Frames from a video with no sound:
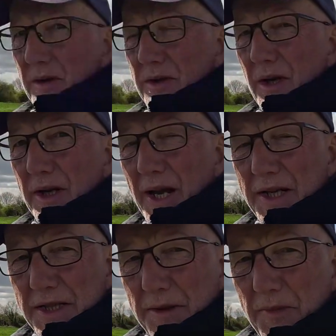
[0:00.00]
So
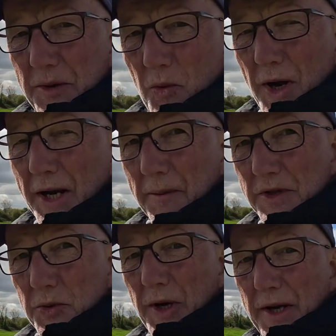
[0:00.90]
located midway
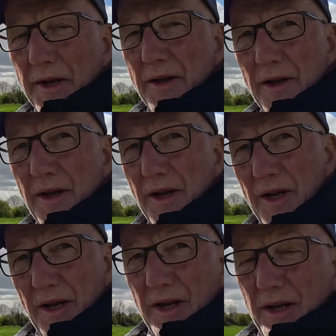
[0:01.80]
between
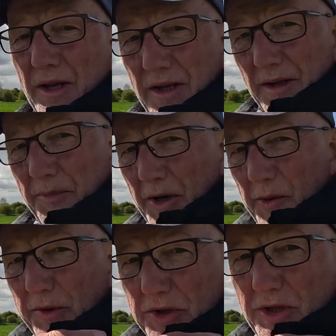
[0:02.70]
the
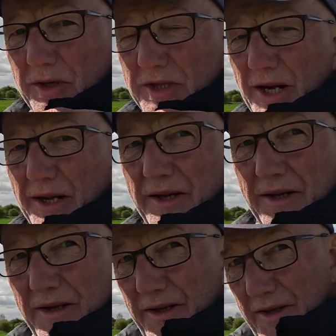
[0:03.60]
bunker we just looked at
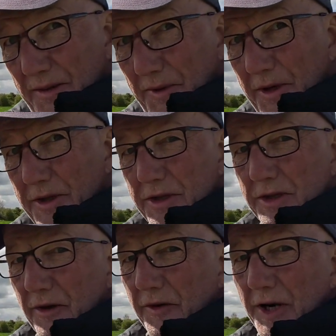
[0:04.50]
and the bunker
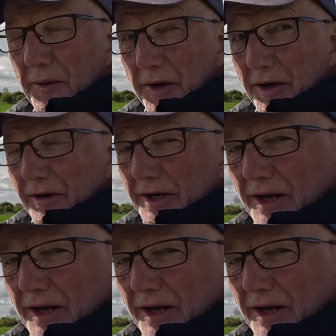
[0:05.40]
just over there we're going to look